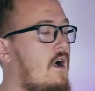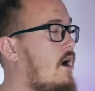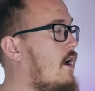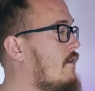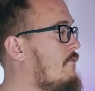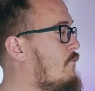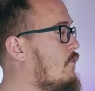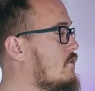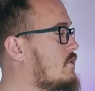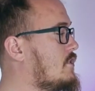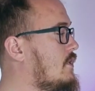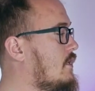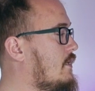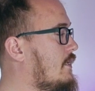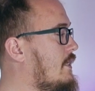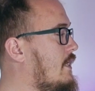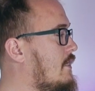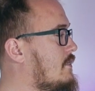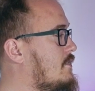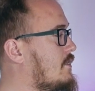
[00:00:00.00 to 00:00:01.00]

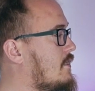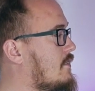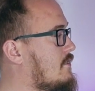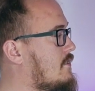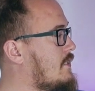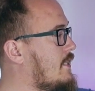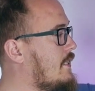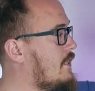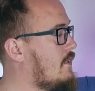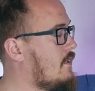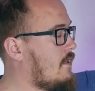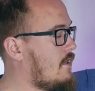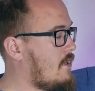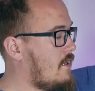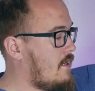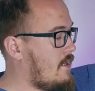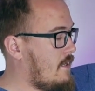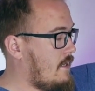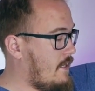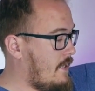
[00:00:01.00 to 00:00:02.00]
Unfortunately, as you can see,
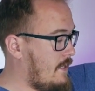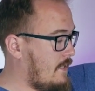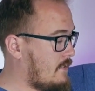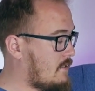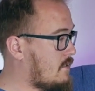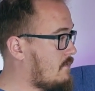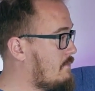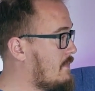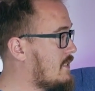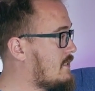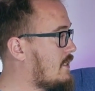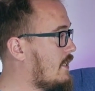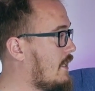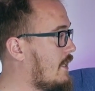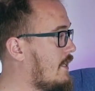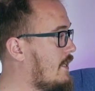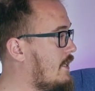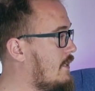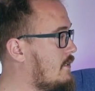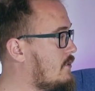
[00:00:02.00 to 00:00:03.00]
it's missing
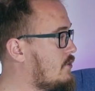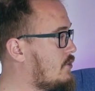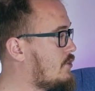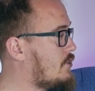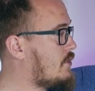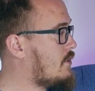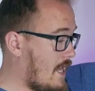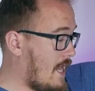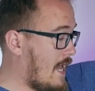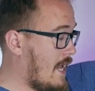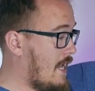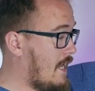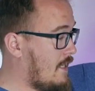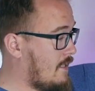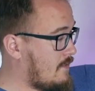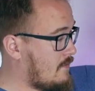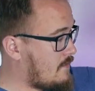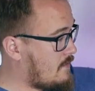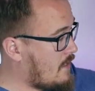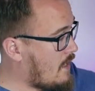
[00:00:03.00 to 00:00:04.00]
a hinge
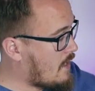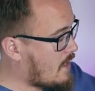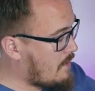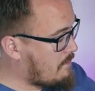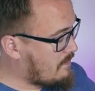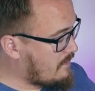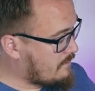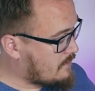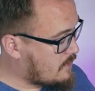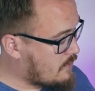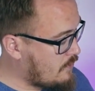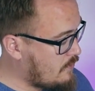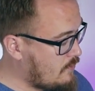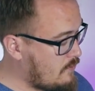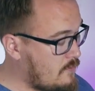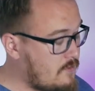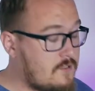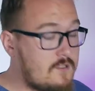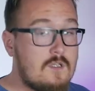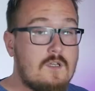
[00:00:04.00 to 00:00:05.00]
and a couple of
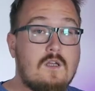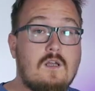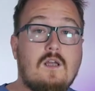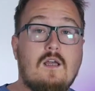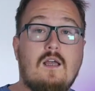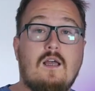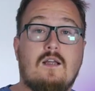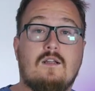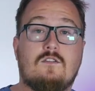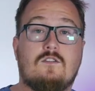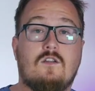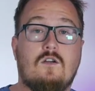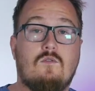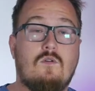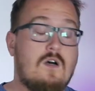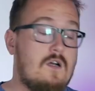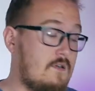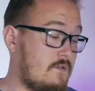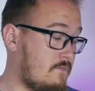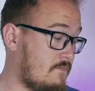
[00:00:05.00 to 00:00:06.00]
screws and so
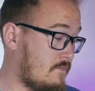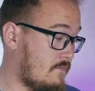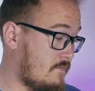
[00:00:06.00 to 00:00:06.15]
on.